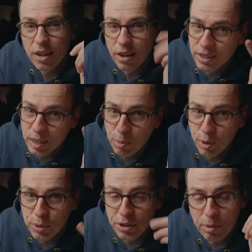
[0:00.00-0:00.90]
Okay, they probably
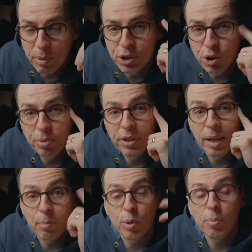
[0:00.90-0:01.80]
would have done a better job than
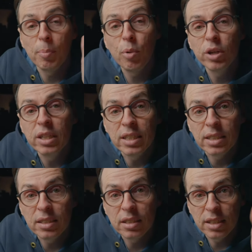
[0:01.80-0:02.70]
that, but my point
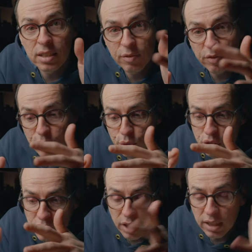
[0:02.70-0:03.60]
is that it's filled
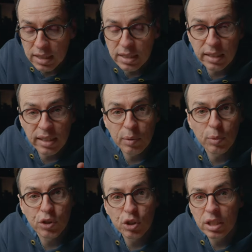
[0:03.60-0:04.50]
stylistically
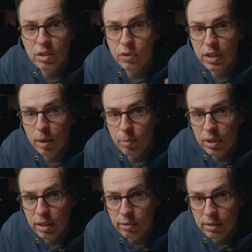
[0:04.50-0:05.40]
with jazz
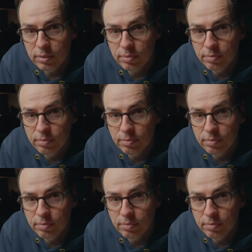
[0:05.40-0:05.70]
vocabulary.